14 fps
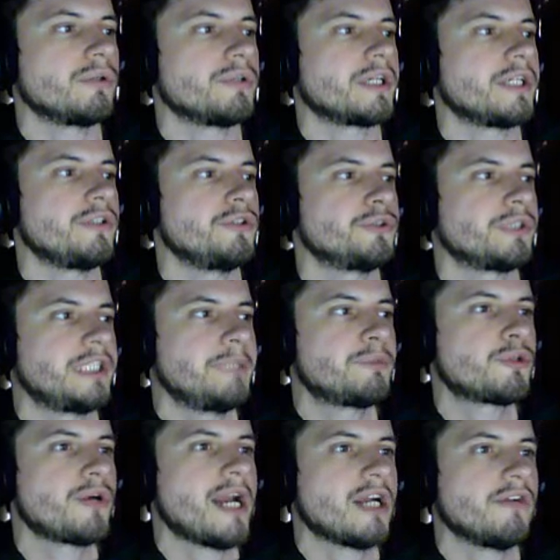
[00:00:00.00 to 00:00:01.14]
you can use to keep
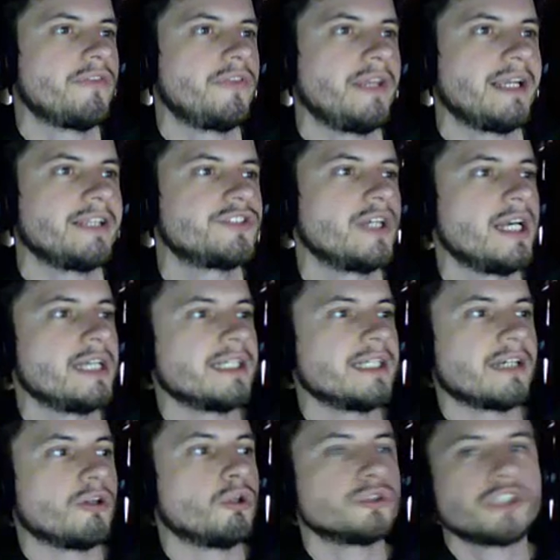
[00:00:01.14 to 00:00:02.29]
track of things.
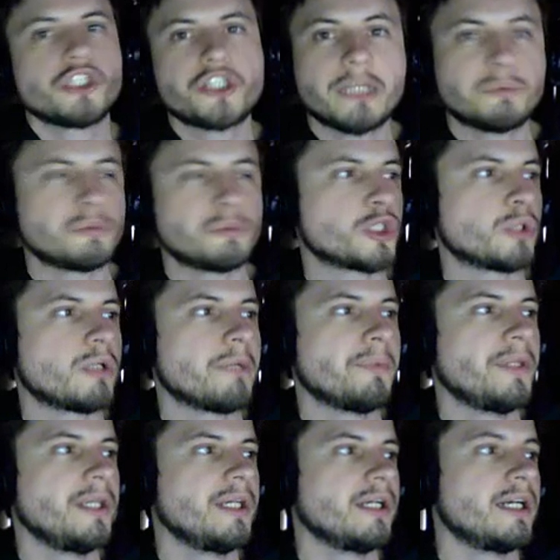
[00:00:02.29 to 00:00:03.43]
Like all the chat will show up
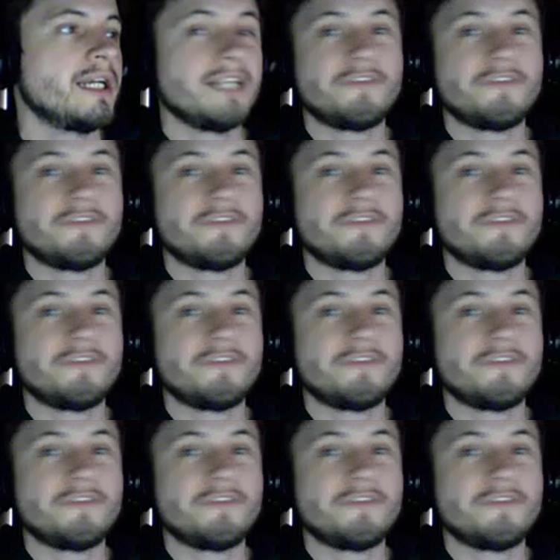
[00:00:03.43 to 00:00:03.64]
here.